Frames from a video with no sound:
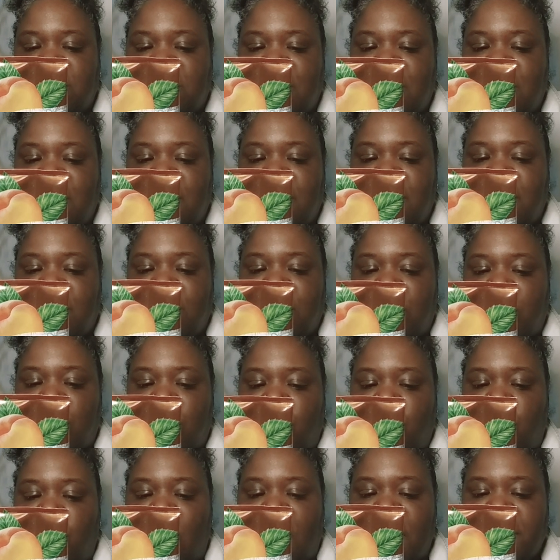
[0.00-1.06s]
tea,
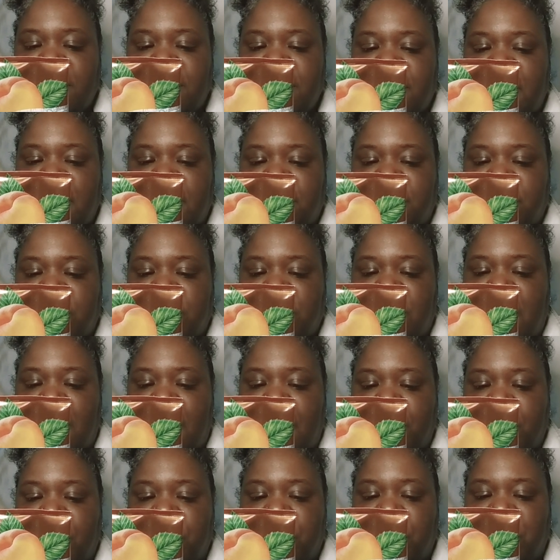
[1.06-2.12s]
white nectar,
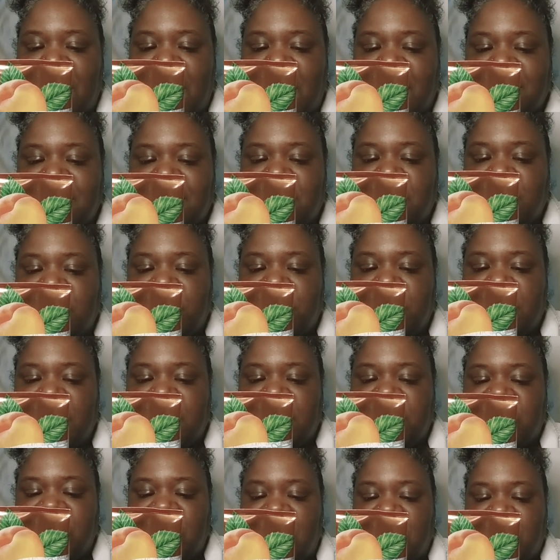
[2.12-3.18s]
apple blossom,
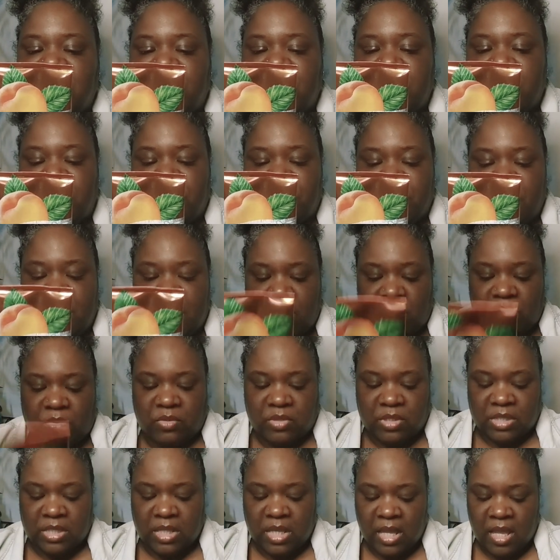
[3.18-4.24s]
and jasmine
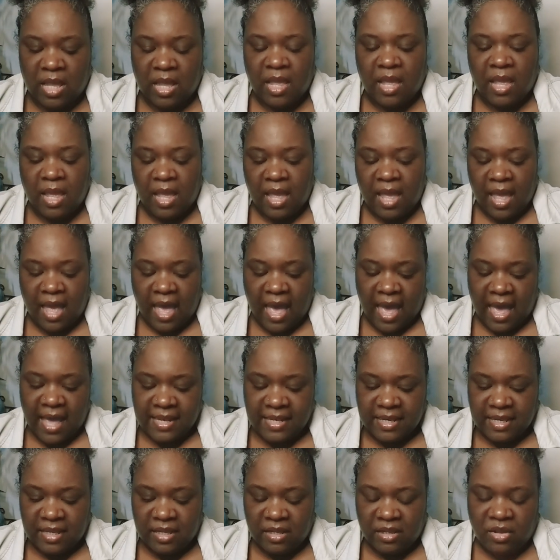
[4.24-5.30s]
petals. I
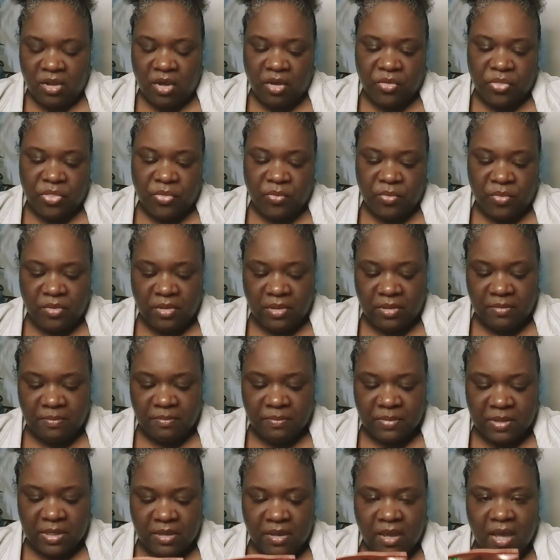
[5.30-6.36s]
didn't go through
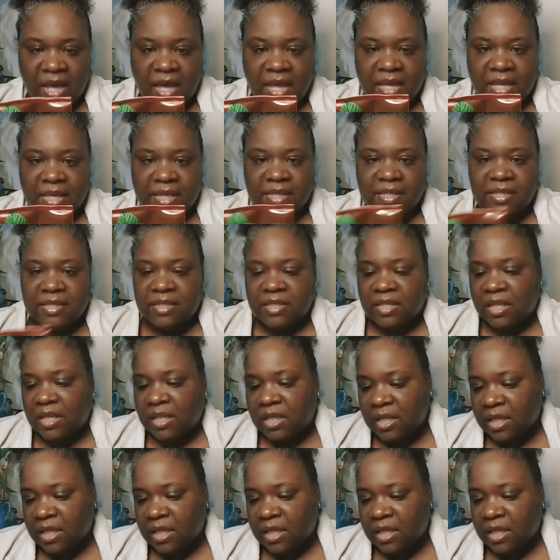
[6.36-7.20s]
it because